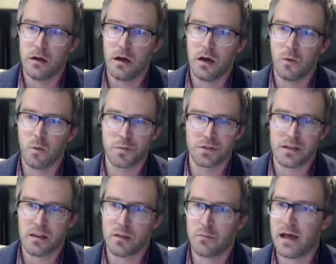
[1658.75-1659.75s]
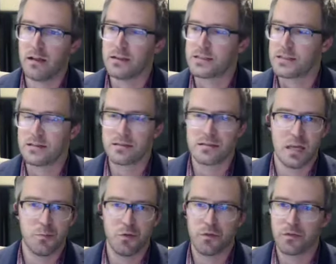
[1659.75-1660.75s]
1% of the ballots and a
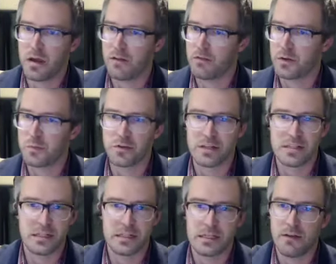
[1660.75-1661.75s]
sample from every precinct,